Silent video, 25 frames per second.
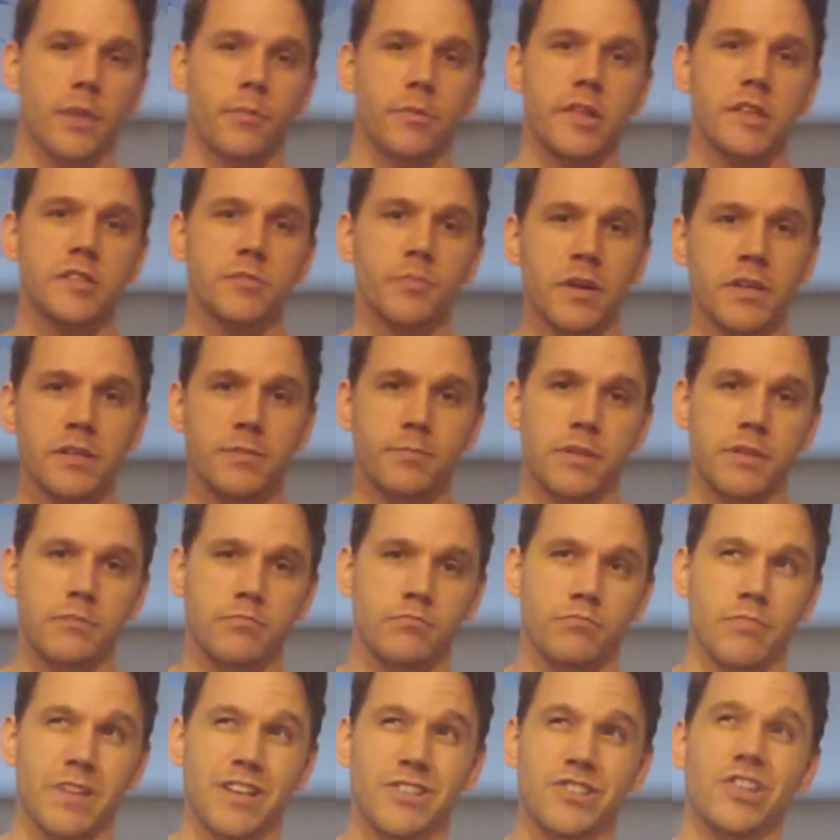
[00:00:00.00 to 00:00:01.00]
And that's
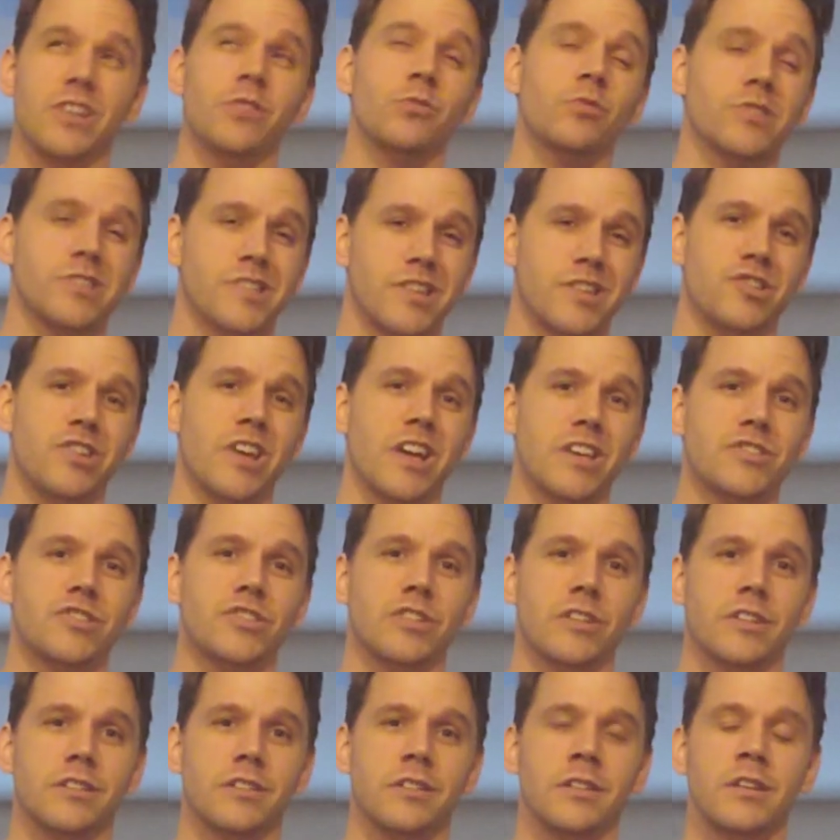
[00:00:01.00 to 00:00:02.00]
my general
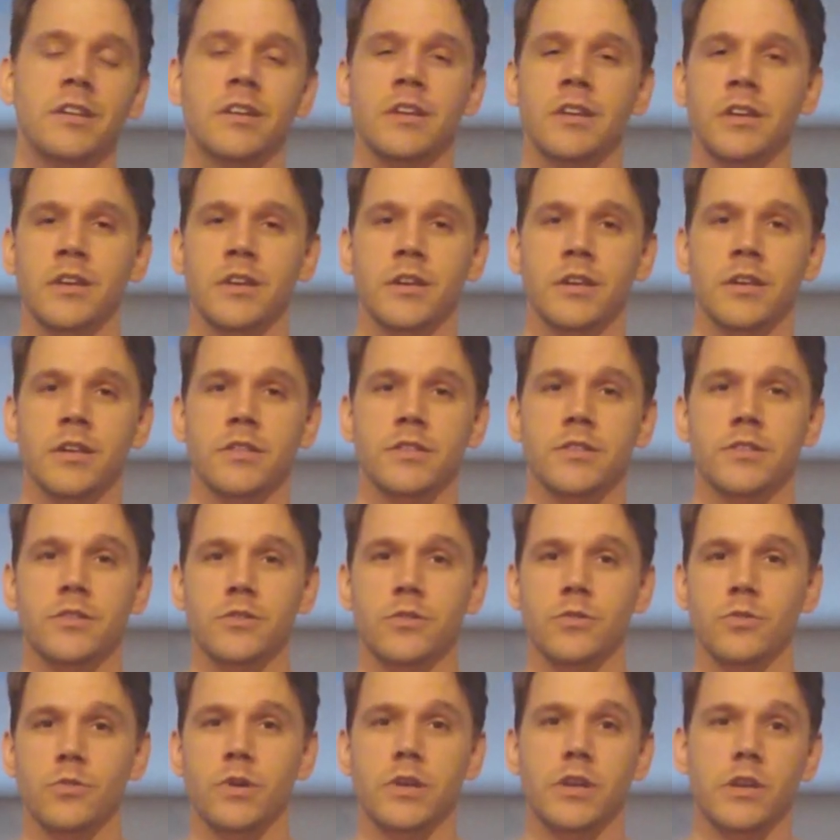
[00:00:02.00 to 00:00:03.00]
suggestion
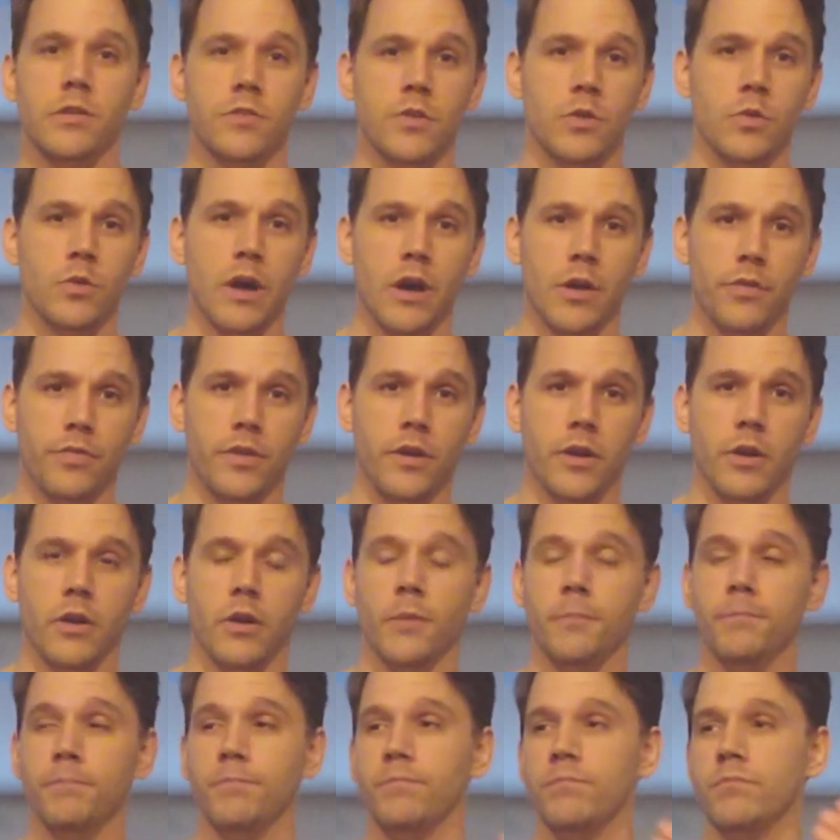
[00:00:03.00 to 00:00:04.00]
to any of you out
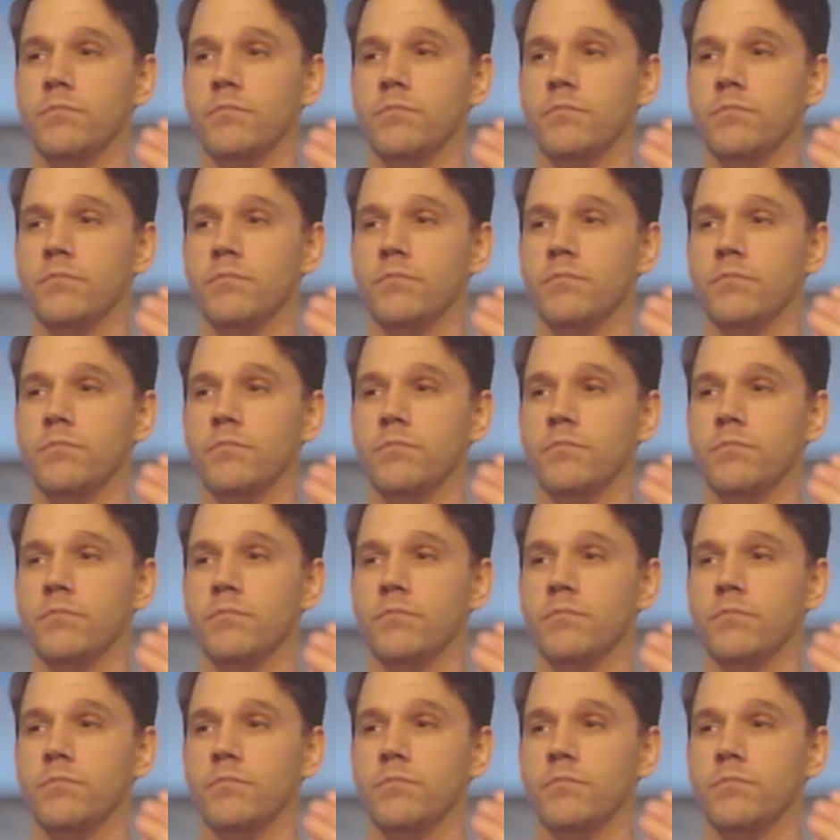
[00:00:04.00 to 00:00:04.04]
there.